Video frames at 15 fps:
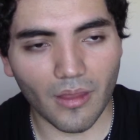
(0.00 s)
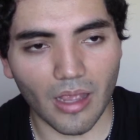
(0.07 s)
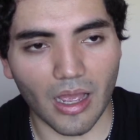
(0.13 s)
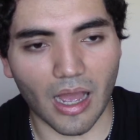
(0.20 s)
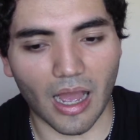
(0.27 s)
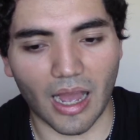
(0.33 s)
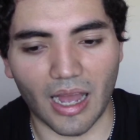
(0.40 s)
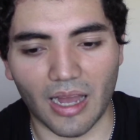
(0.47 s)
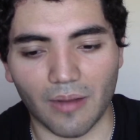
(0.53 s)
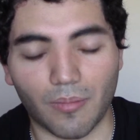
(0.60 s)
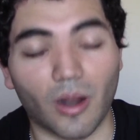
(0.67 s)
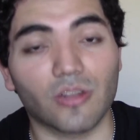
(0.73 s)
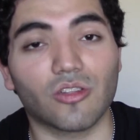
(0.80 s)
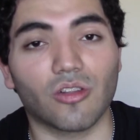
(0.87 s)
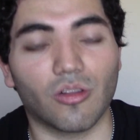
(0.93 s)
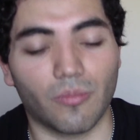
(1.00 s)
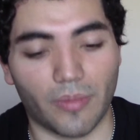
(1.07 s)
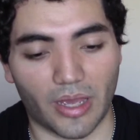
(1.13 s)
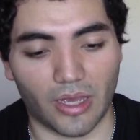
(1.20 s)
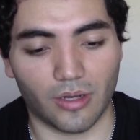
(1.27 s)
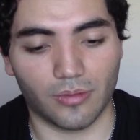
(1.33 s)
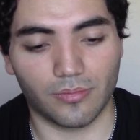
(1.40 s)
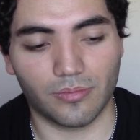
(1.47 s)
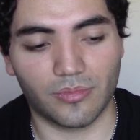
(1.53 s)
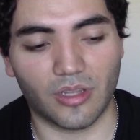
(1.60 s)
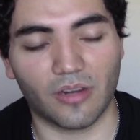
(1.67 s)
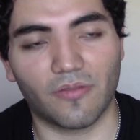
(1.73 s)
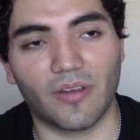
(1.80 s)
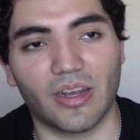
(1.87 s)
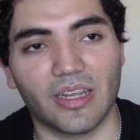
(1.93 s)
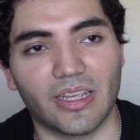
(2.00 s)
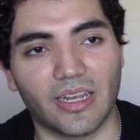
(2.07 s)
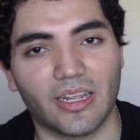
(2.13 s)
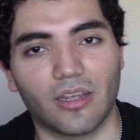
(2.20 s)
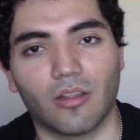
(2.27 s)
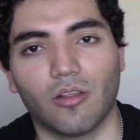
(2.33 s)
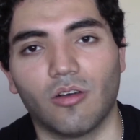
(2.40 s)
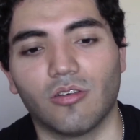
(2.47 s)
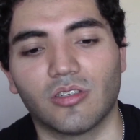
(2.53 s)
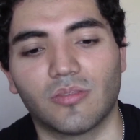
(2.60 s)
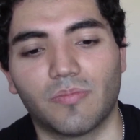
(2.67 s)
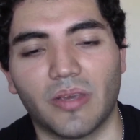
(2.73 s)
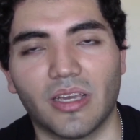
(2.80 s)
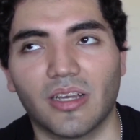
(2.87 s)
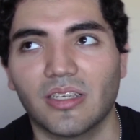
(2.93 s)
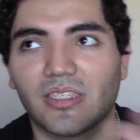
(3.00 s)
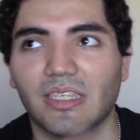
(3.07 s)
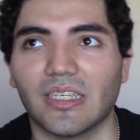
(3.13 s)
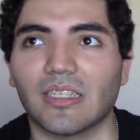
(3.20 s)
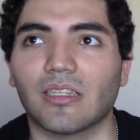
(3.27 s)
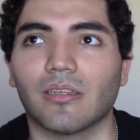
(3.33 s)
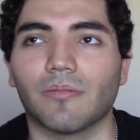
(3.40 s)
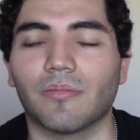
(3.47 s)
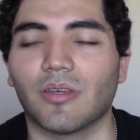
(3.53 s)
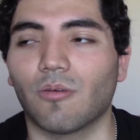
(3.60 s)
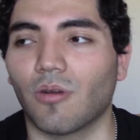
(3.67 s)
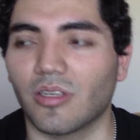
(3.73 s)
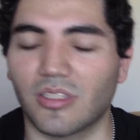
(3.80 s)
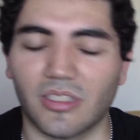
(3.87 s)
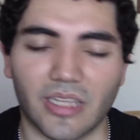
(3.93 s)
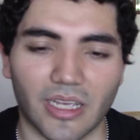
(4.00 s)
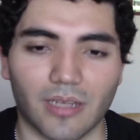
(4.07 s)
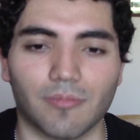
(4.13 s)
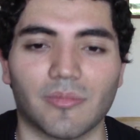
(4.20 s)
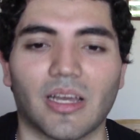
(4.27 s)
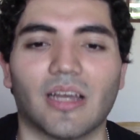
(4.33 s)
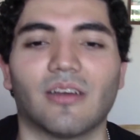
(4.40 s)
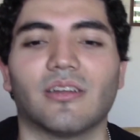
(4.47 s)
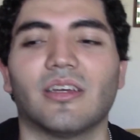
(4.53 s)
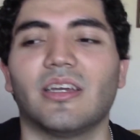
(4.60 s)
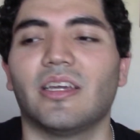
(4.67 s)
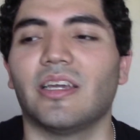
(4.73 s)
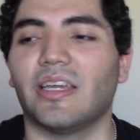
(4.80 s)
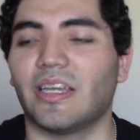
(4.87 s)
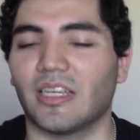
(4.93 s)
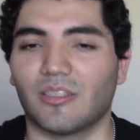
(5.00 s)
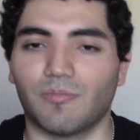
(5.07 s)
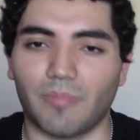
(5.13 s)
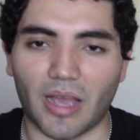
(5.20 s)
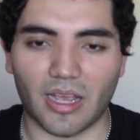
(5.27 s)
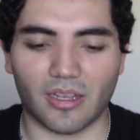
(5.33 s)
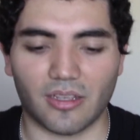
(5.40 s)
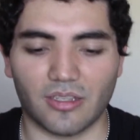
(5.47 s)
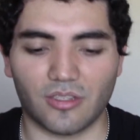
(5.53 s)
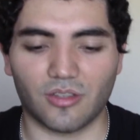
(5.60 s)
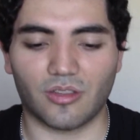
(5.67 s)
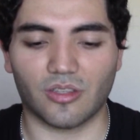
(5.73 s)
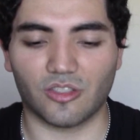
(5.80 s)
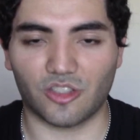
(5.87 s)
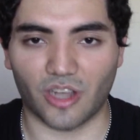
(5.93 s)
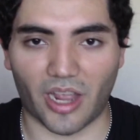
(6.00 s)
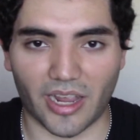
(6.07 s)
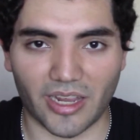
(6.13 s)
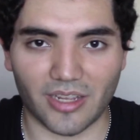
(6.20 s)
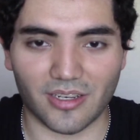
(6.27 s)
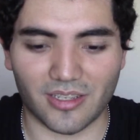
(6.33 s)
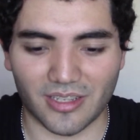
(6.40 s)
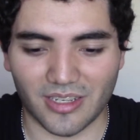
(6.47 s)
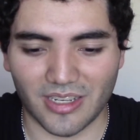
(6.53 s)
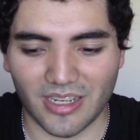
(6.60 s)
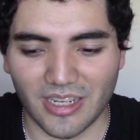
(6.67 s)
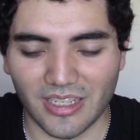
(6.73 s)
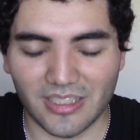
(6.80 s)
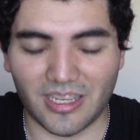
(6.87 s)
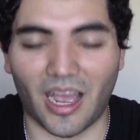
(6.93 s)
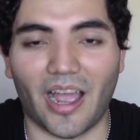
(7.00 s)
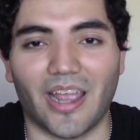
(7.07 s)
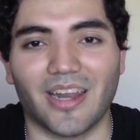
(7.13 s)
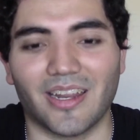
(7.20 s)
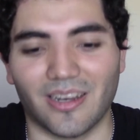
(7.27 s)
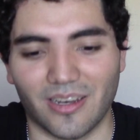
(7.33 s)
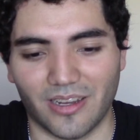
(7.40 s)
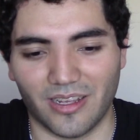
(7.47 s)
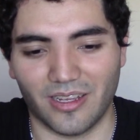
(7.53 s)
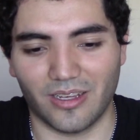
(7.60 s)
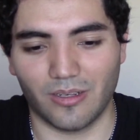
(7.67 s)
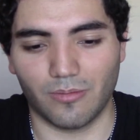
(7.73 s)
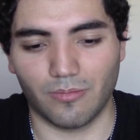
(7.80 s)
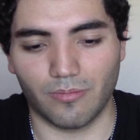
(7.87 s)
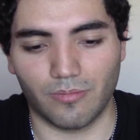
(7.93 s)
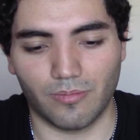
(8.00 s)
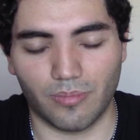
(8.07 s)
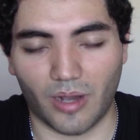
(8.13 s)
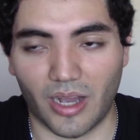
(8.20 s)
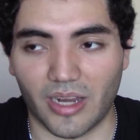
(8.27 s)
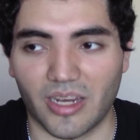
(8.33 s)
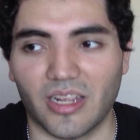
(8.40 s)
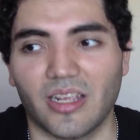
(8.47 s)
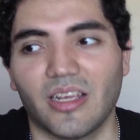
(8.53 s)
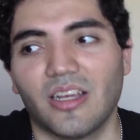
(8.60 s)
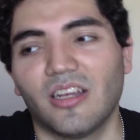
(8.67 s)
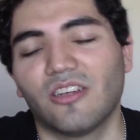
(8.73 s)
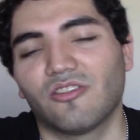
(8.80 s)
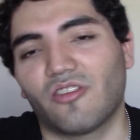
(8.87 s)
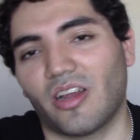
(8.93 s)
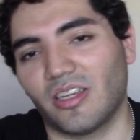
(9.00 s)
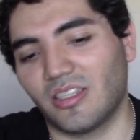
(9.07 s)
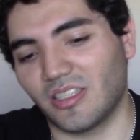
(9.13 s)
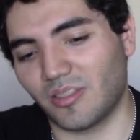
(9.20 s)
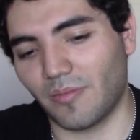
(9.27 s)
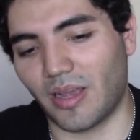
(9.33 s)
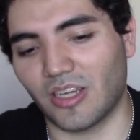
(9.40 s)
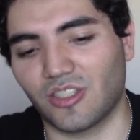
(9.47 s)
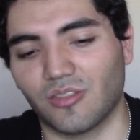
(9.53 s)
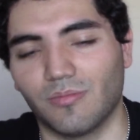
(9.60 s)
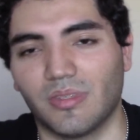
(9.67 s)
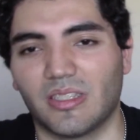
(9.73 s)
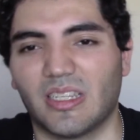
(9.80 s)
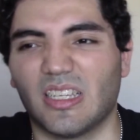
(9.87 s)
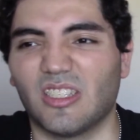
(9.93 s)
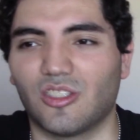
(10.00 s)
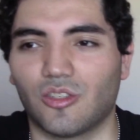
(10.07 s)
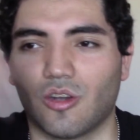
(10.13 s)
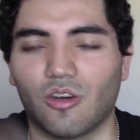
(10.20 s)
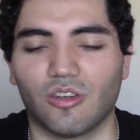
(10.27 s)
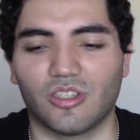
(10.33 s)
Bartolomeo, they're finally getting close. Pica sees them, he wants to take them down. He gets back into the giant titan body, tries to smash him, but then Zoro